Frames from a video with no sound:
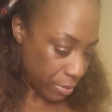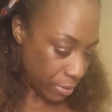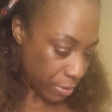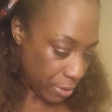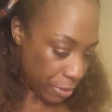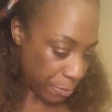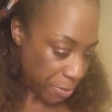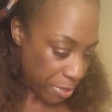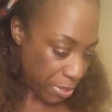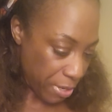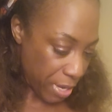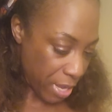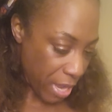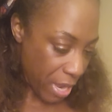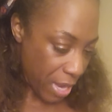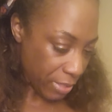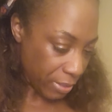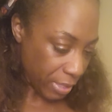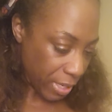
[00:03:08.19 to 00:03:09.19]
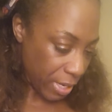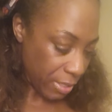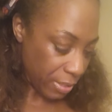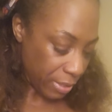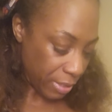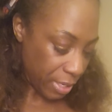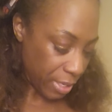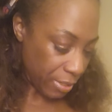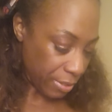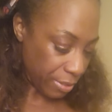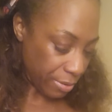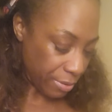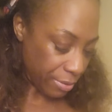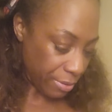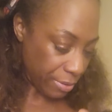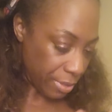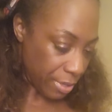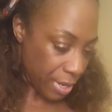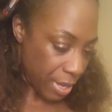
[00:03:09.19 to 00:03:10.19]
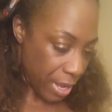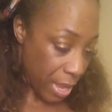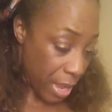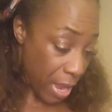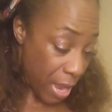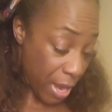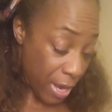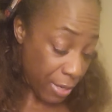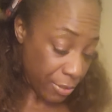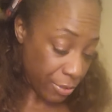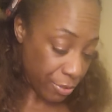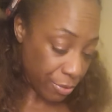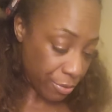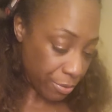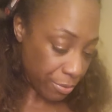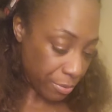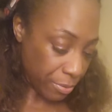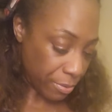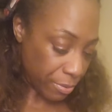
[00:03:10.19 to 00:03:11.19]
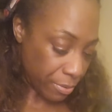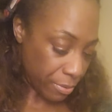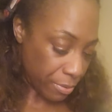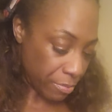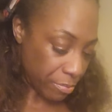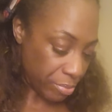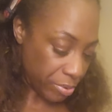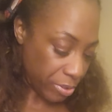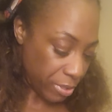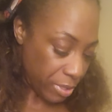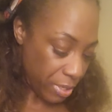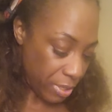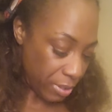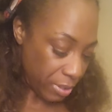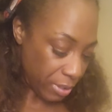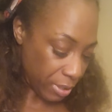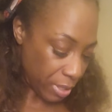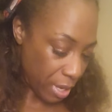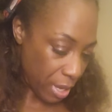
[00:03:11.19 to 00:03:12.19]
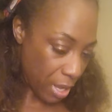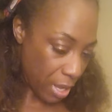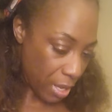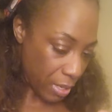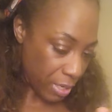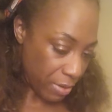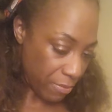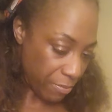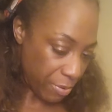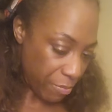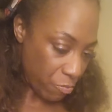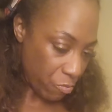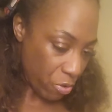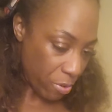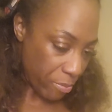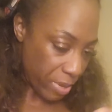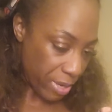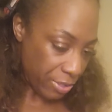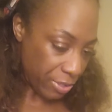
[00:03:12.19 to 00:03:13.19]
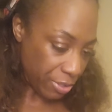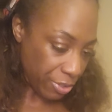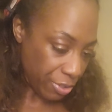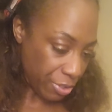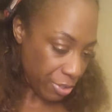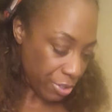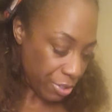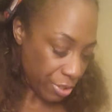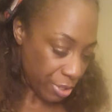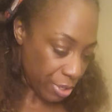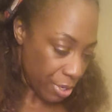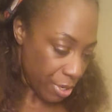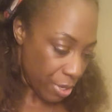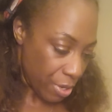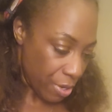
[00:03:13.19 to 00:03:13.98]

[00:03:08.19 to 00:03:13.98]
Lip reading: Spirit guides, ancestors, angels, please give me more messages